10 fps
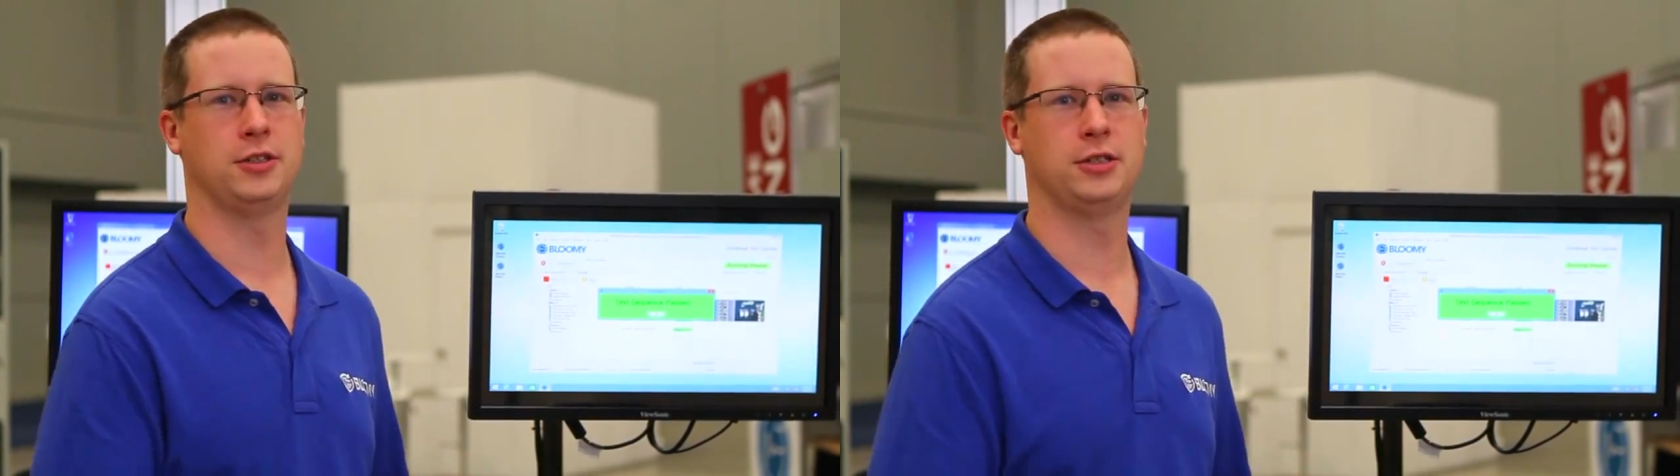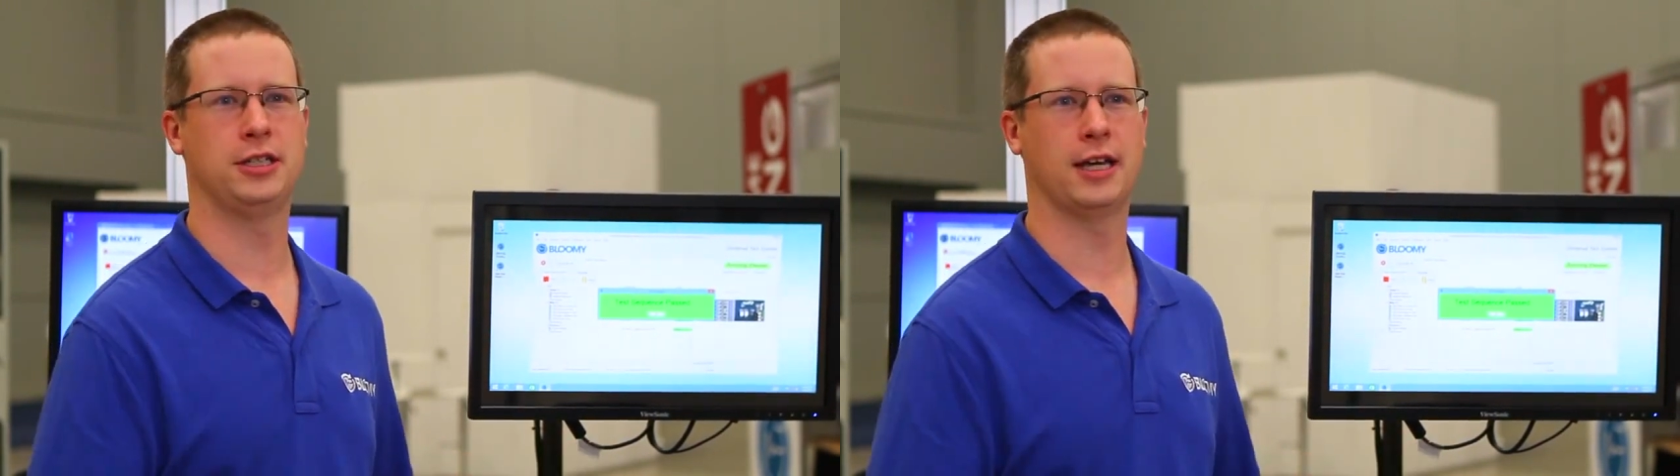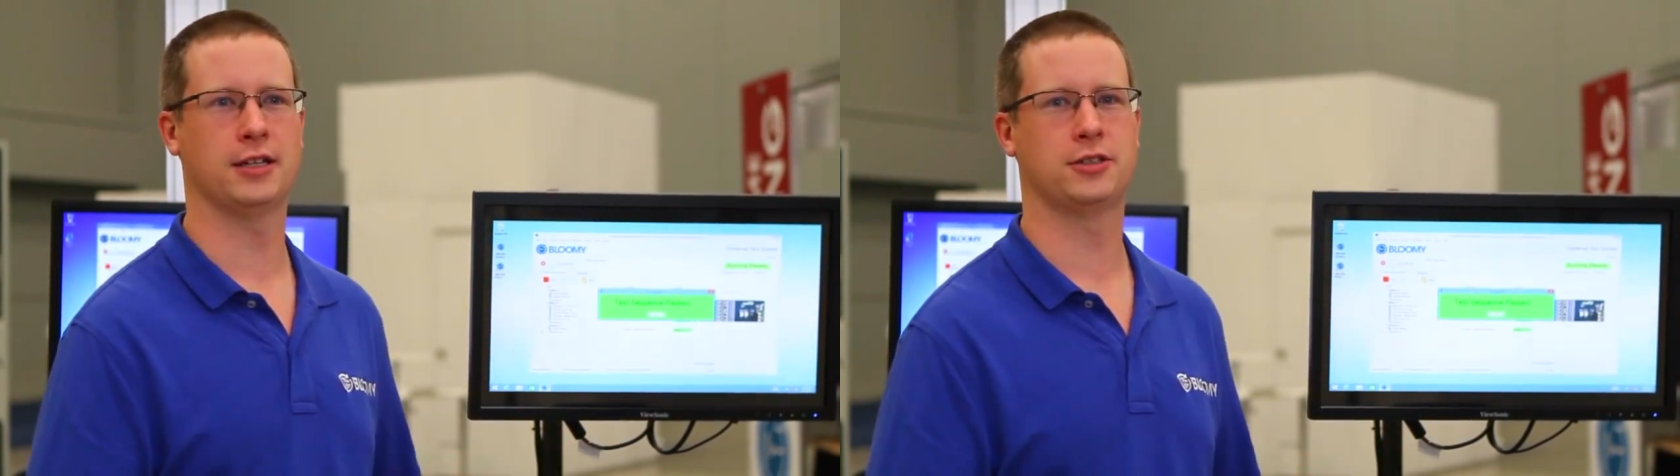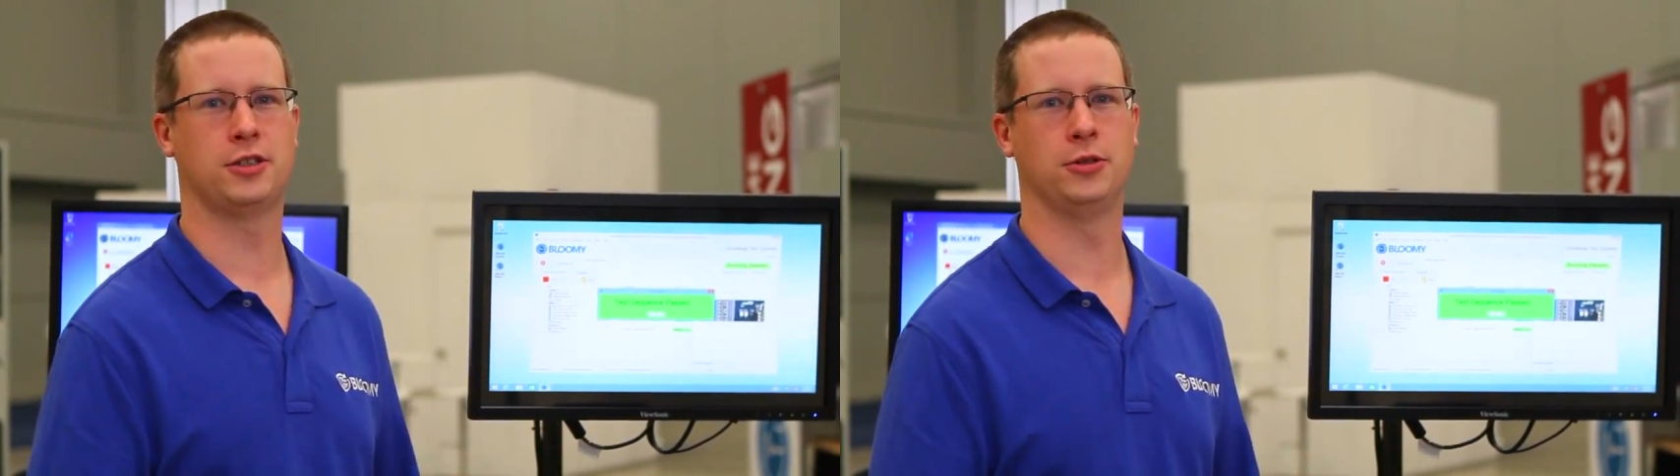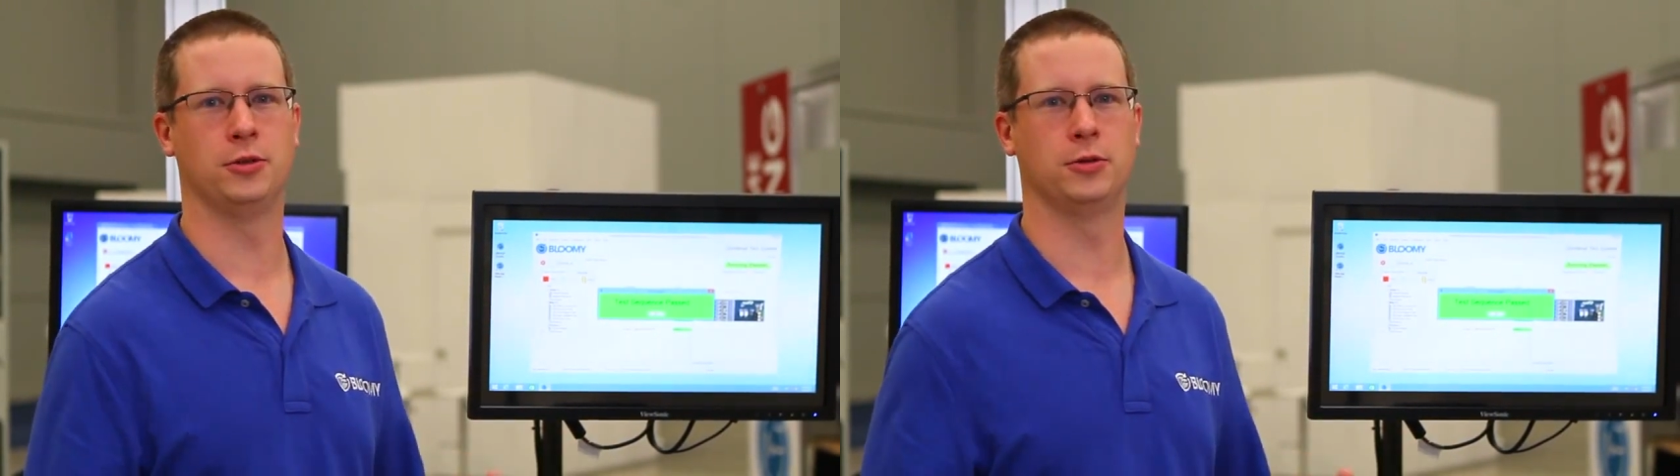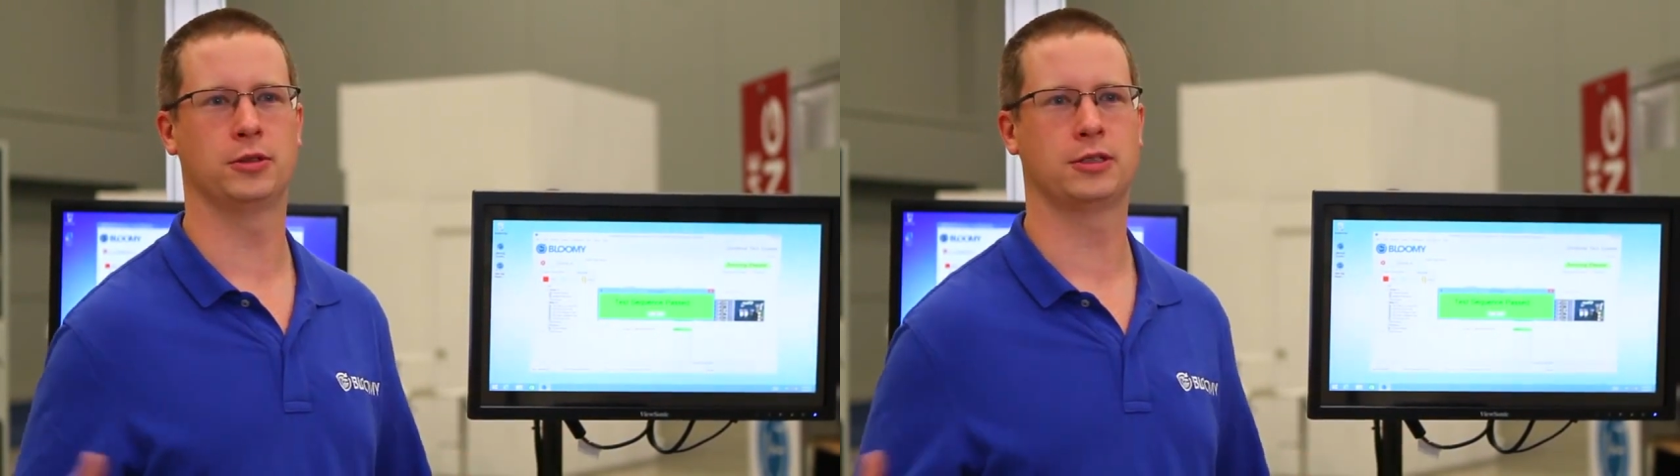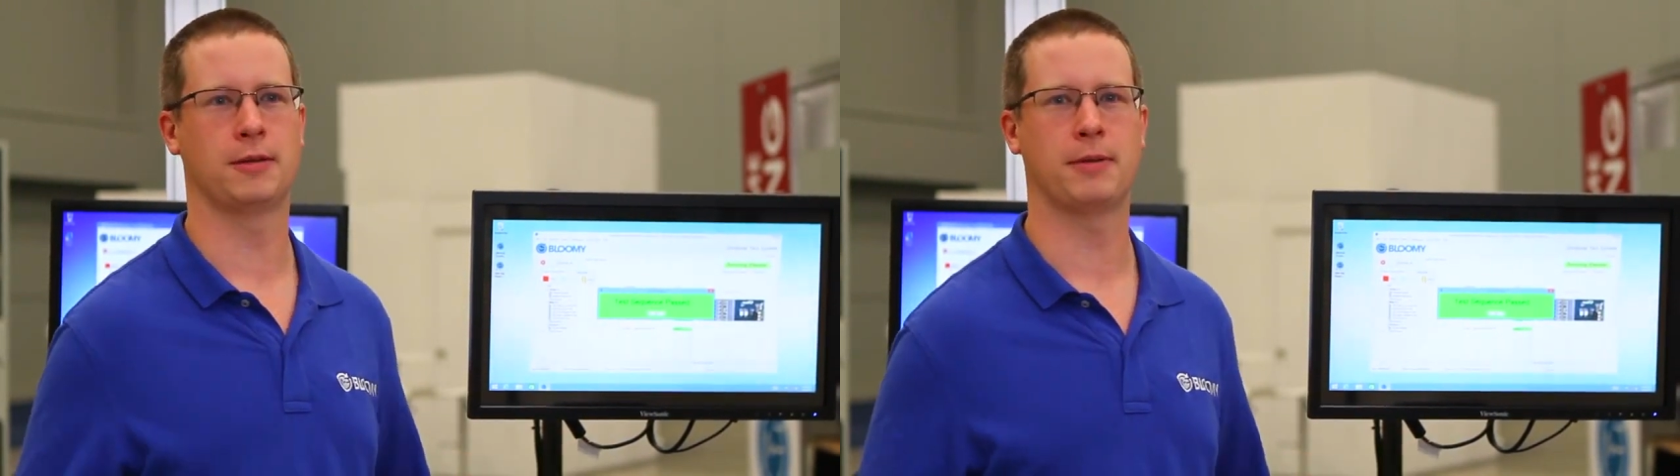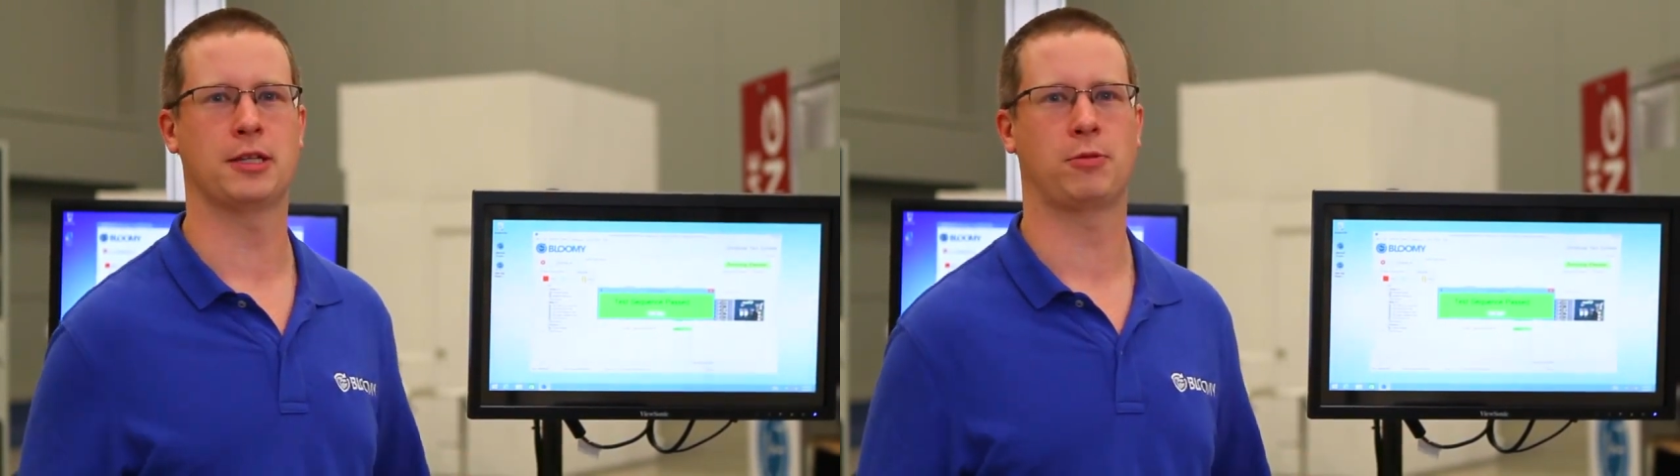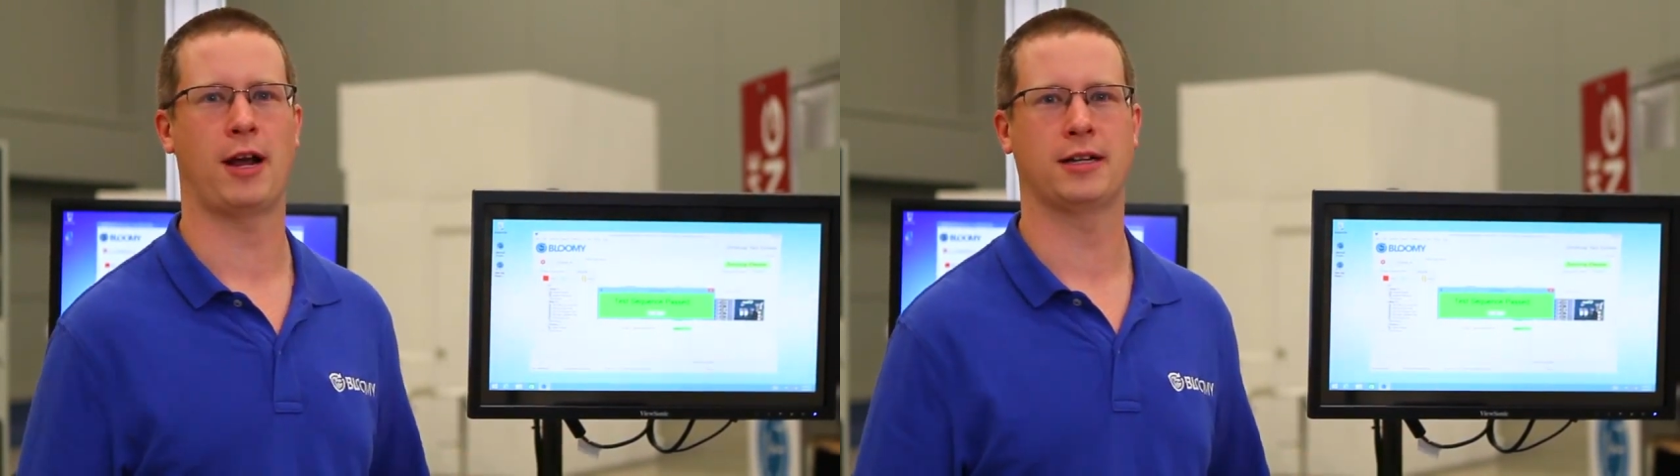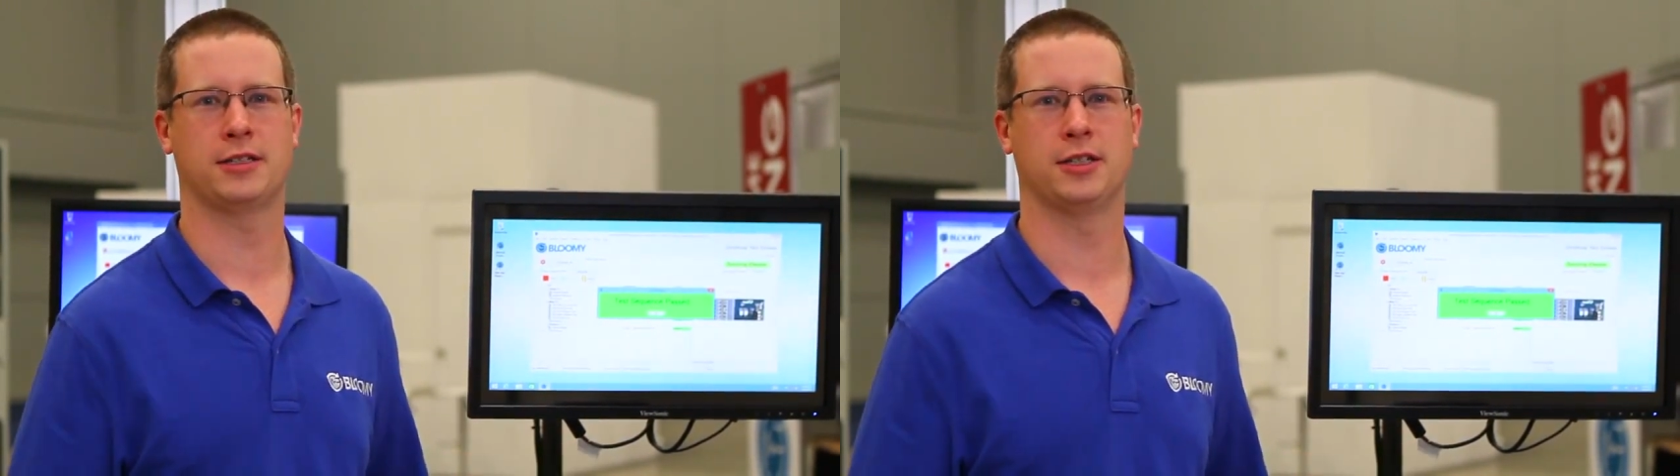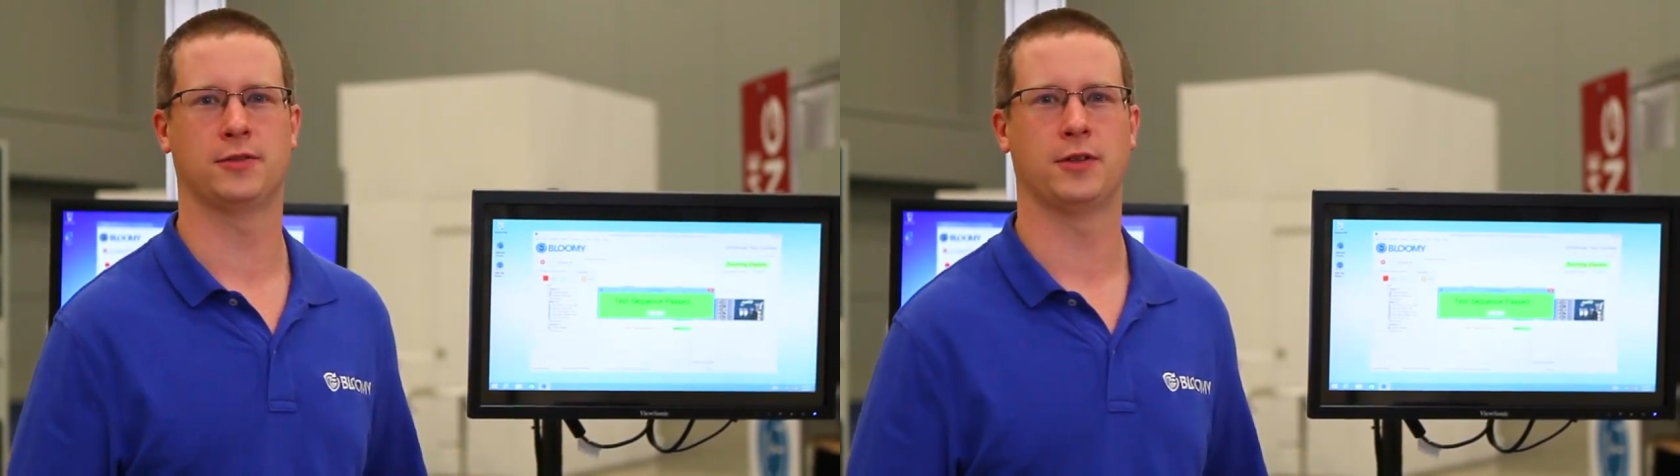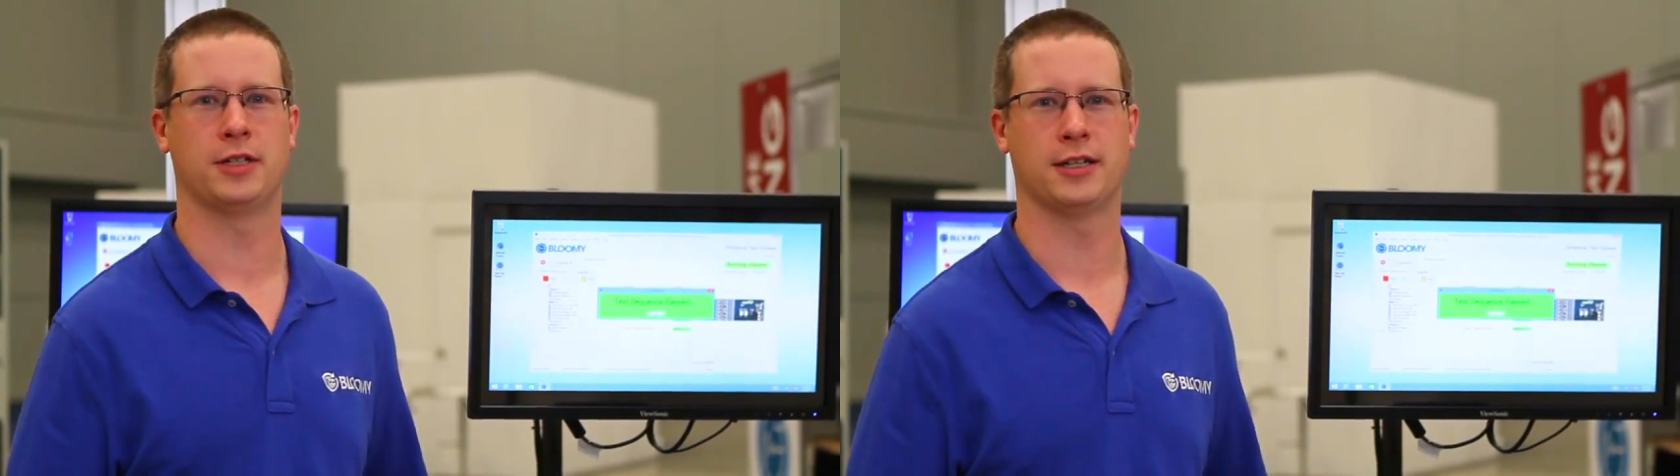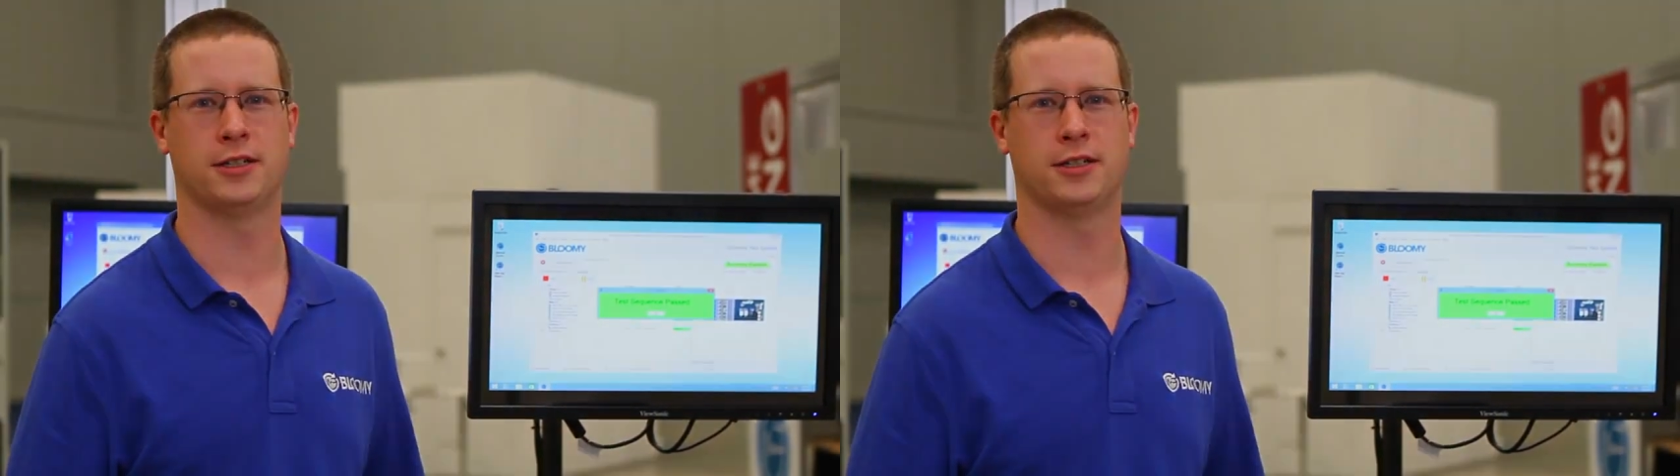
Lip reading: UTS to some best practices for test